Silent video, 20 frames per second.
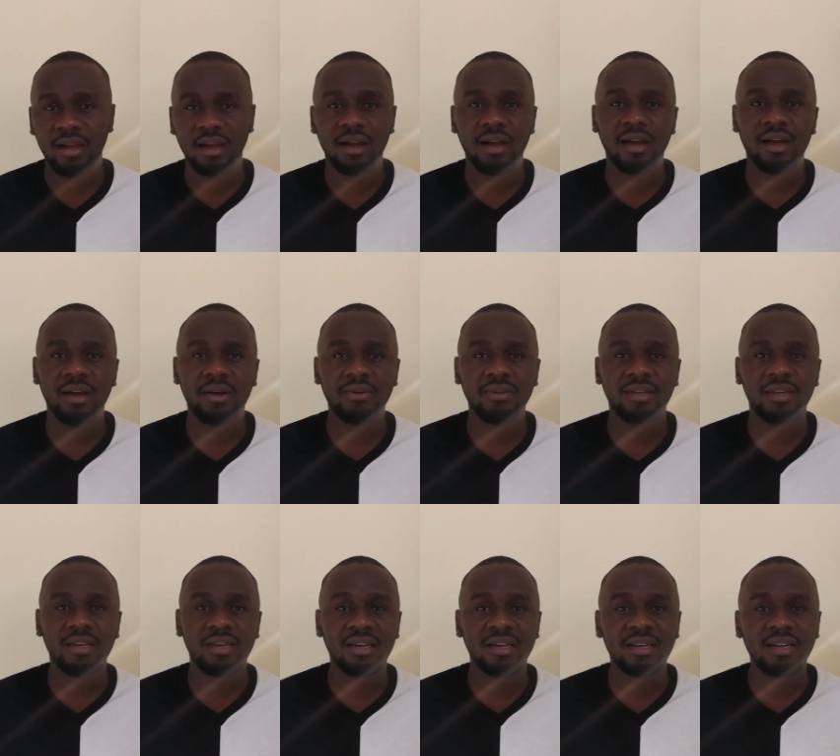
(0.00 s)
How the
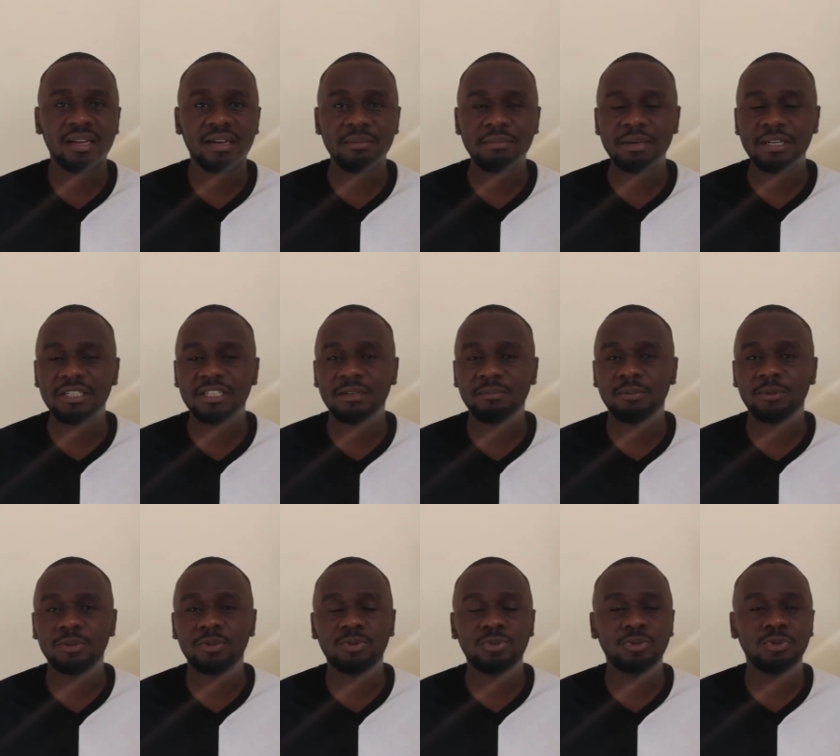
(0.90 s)
hell am I
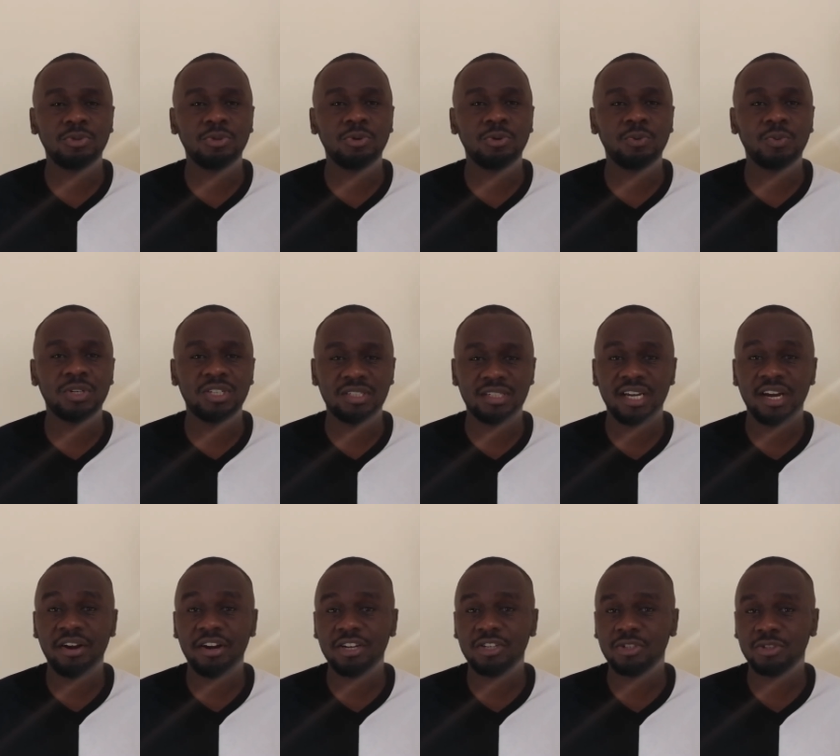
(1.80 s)
supposed to know which
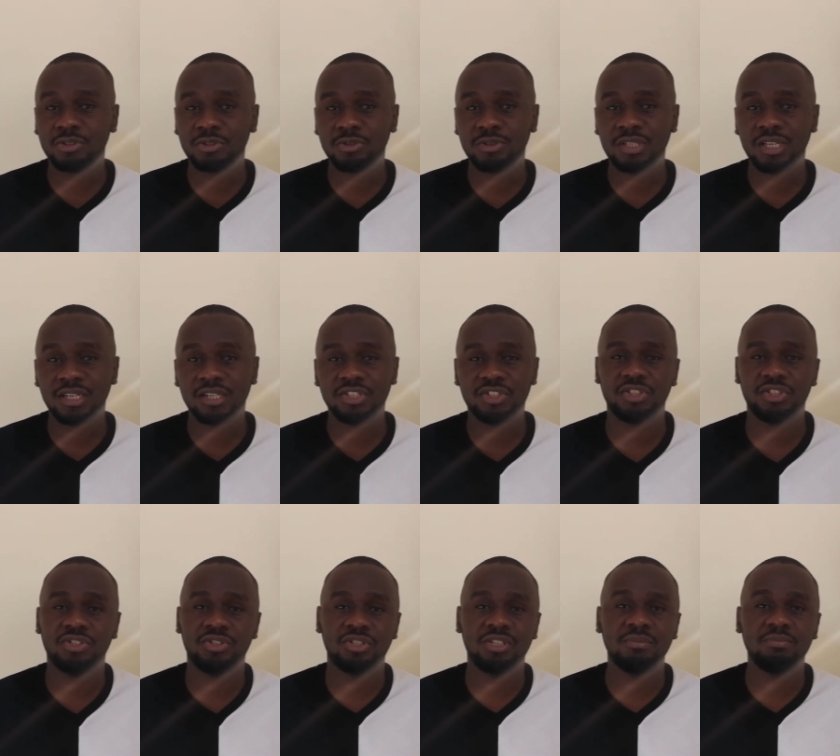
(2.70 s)
direction to take?
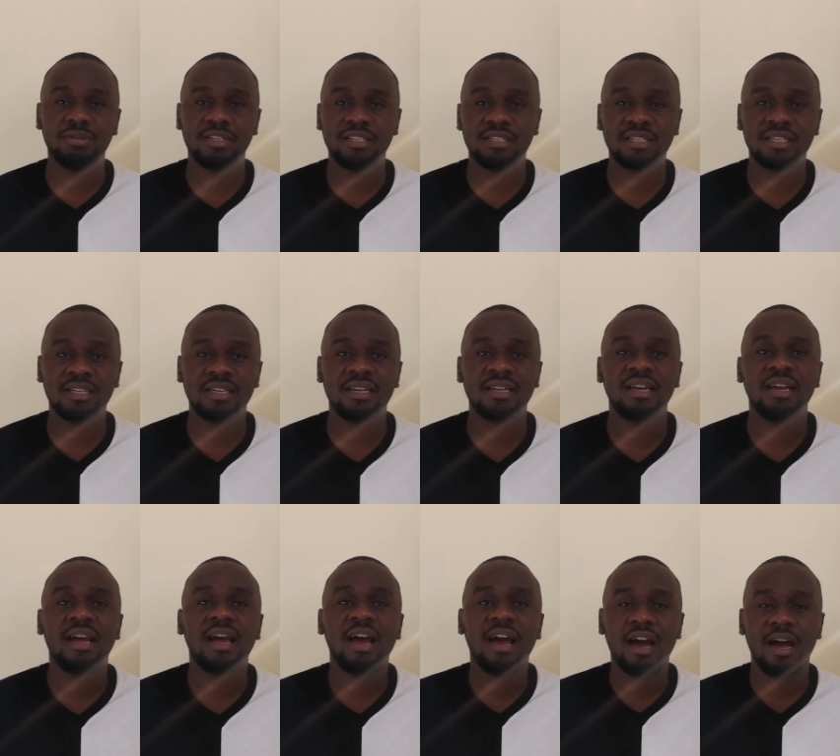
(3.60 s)
She simply said,
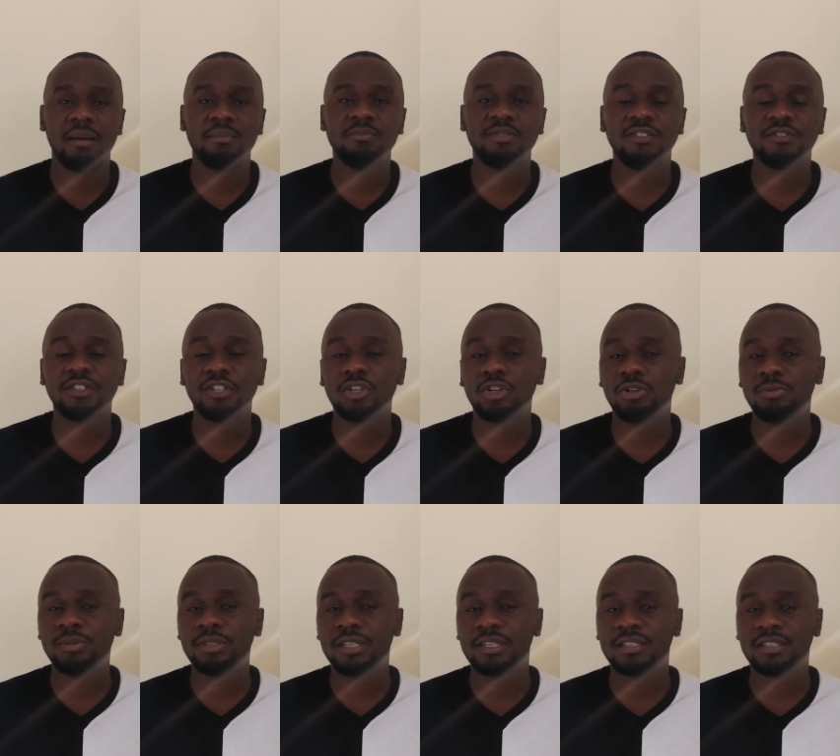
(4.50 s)
I'm 50
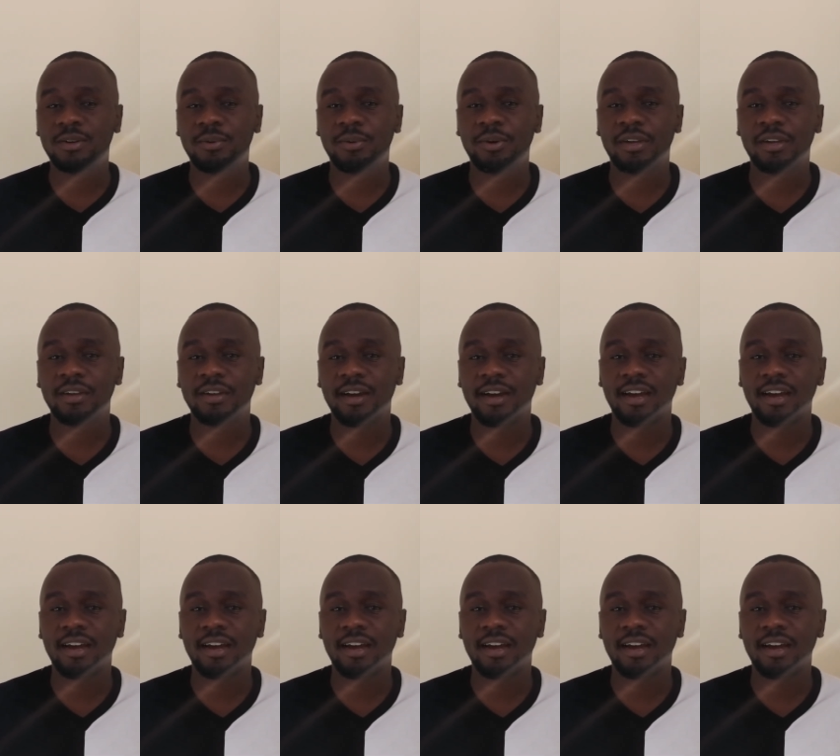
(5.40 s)
kilometers away.